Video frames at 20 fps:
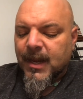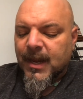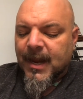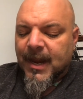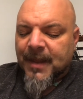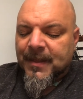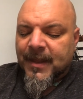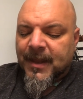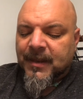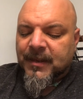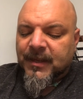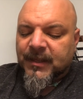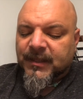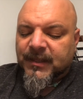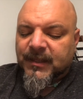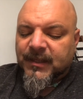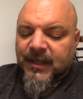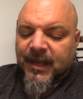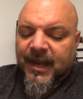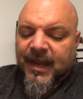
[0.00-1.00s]
And then
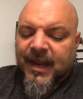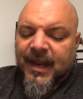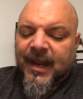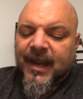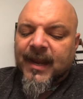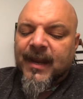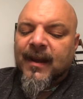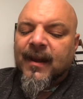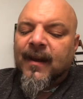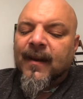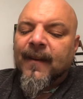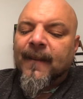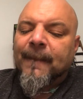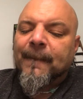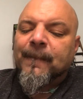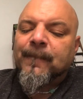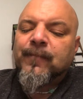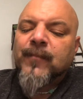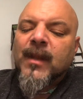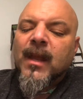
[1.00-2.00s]
this is a
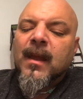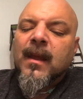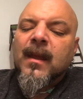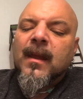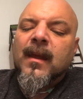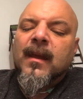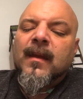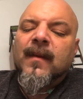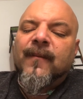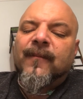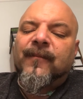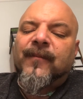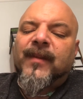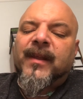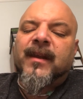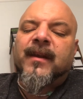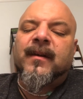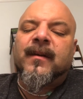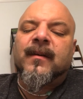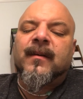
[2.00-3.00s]

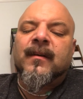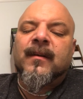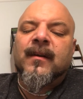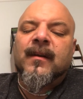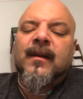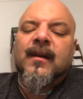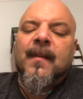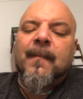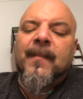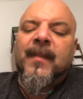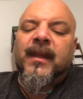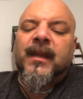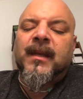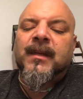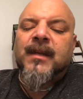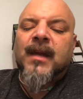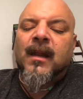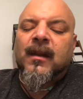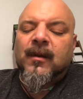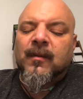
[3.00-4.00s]
Fleer
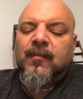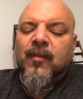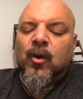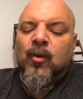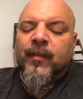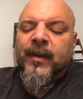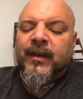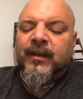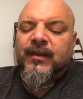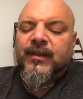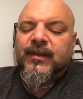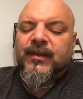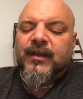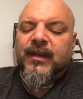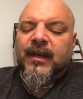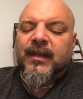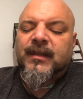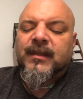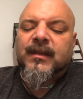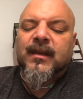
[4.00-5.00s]
Million Dollar Moment.
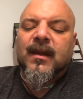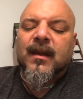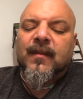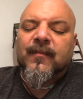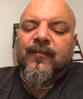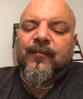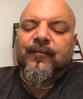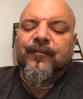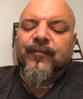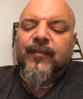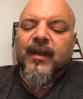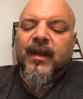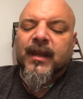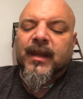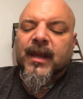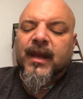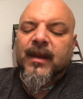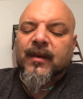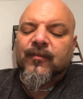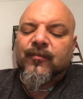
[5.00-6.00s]
It's,
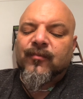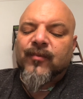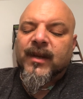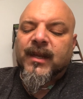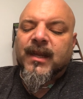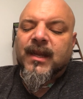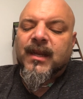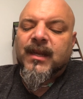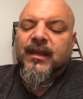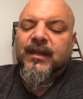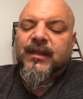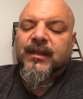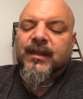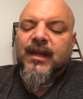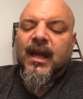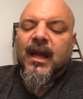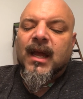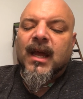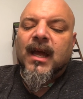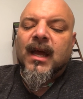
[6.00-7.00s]
again, Rickey's
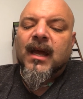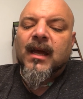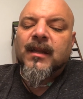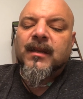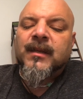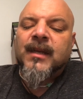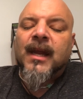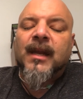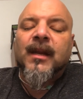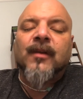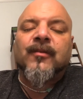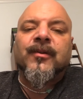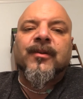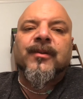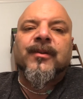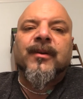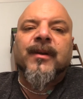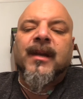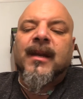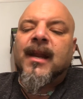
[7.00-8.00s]

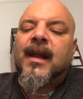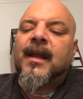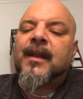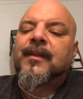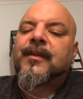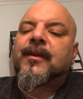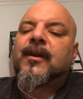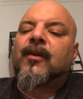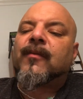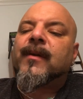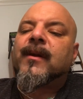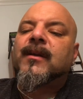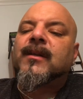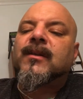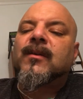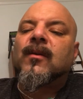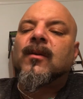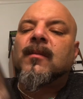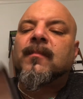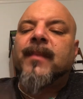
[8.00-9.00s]
939th career stolen